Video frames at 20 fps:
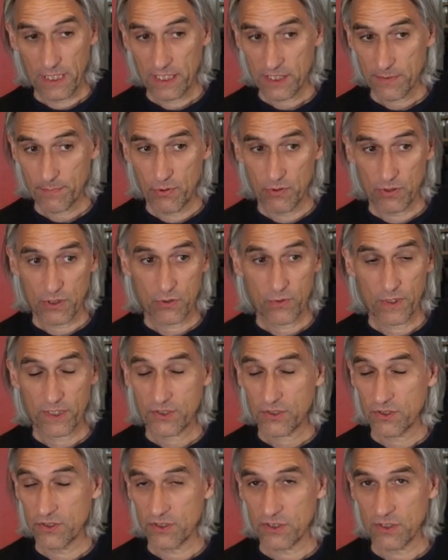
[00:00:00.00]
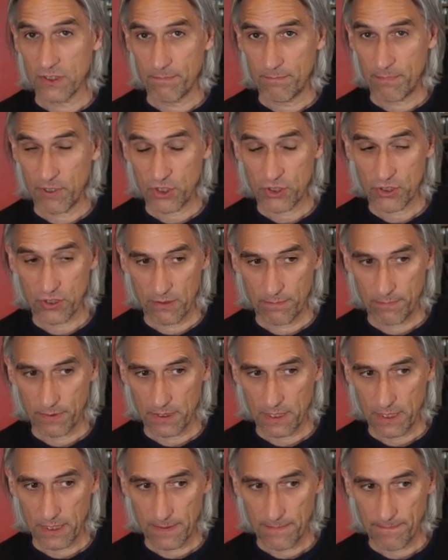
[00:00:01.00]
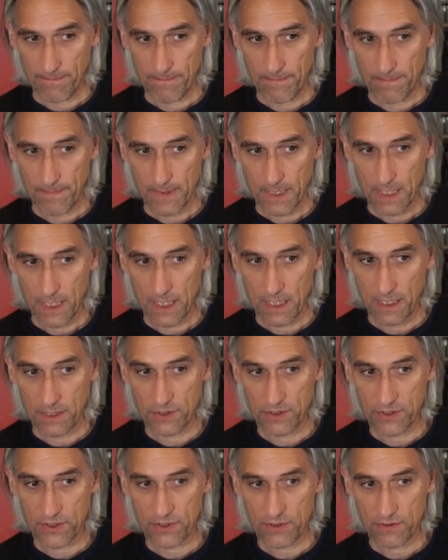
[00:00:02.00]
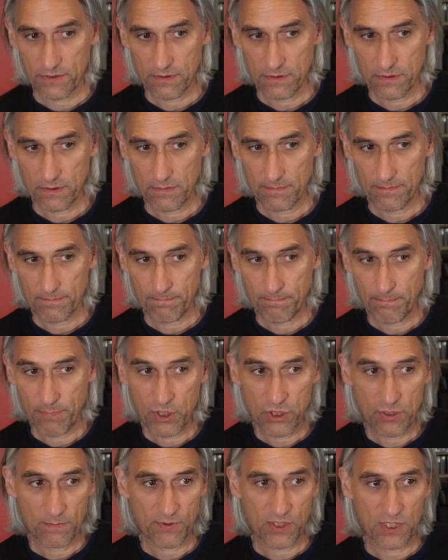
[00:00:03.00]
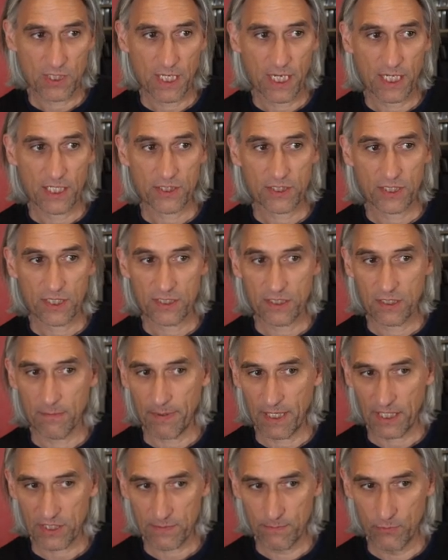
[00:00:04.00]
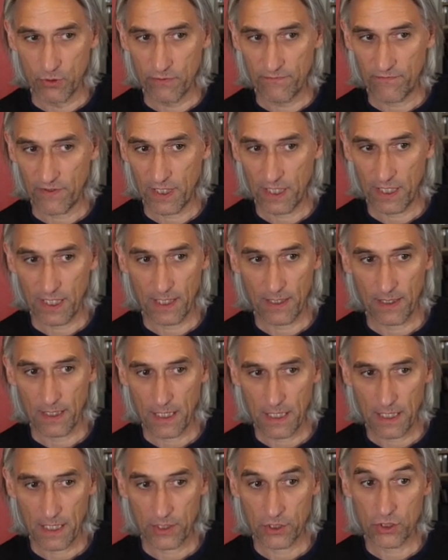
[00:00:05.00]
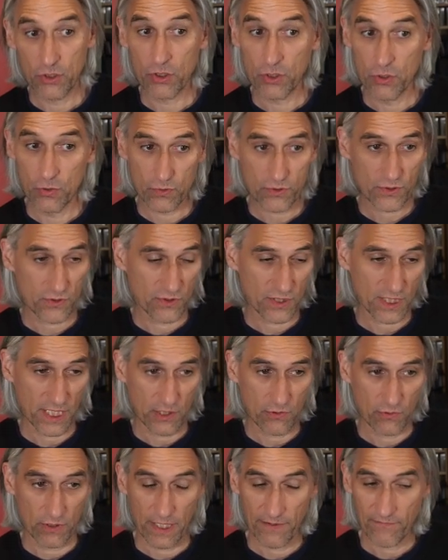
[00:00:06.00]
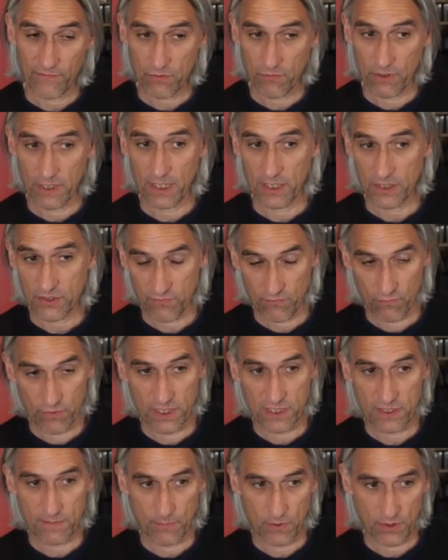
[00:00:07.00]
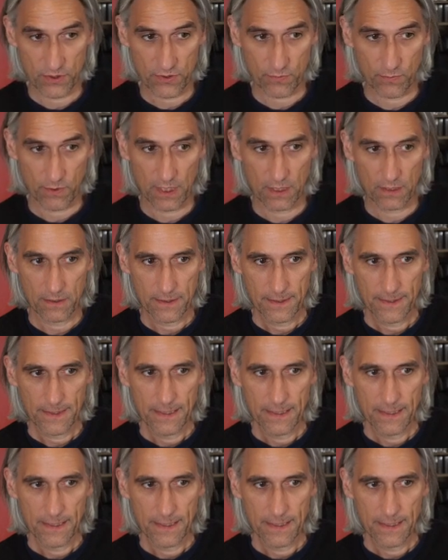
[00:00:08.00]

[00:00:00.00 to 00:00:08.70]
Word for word: Let's put the question to the bishop. And Bishop c8 is the best move here. Uh, you can also take on f3, that's reasonable as well.